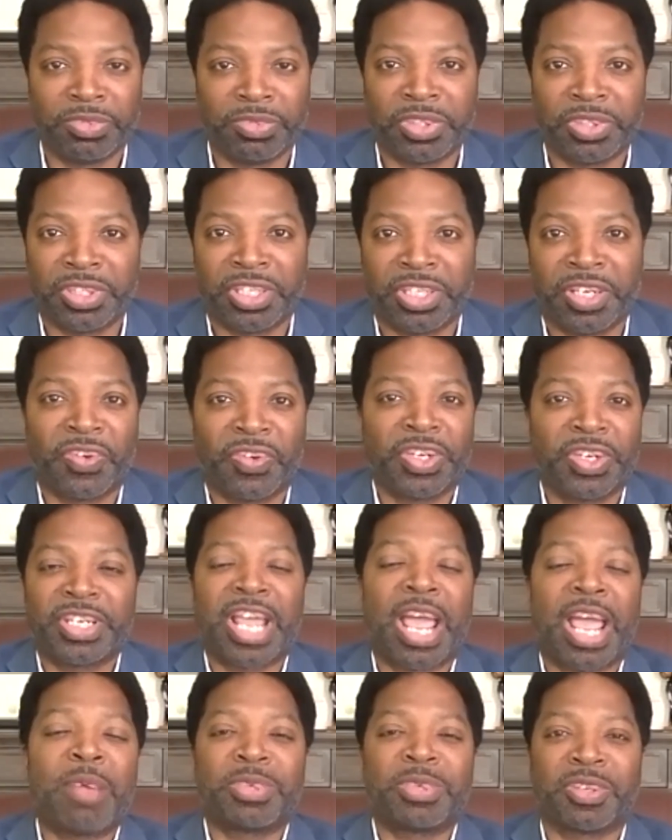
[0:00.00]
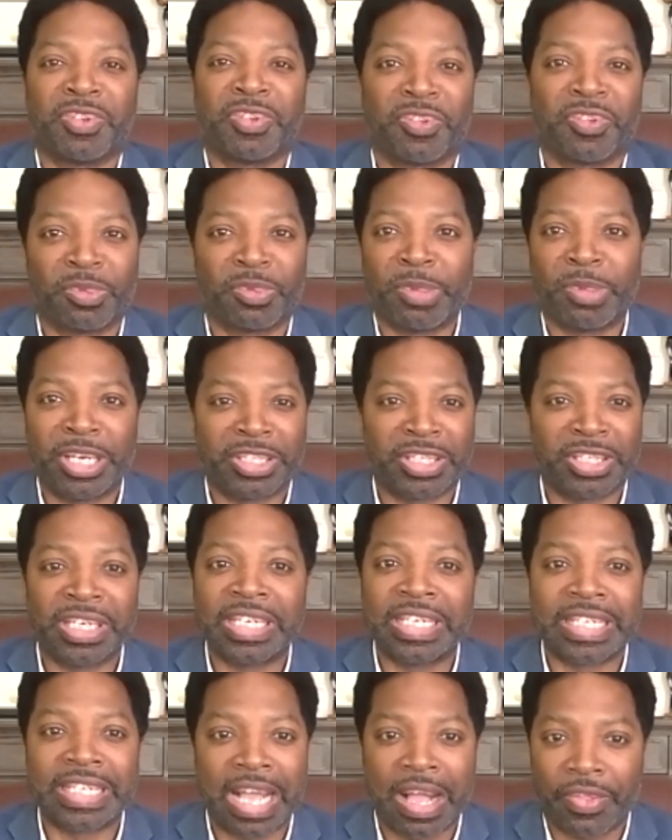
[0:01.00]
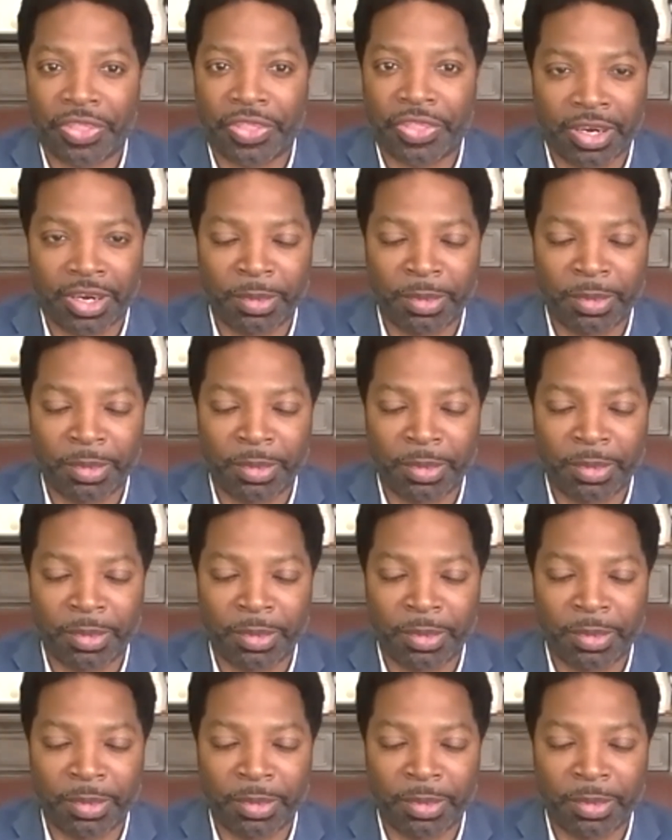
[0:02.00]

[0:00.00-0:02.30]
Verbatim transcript: different types of information that is out there.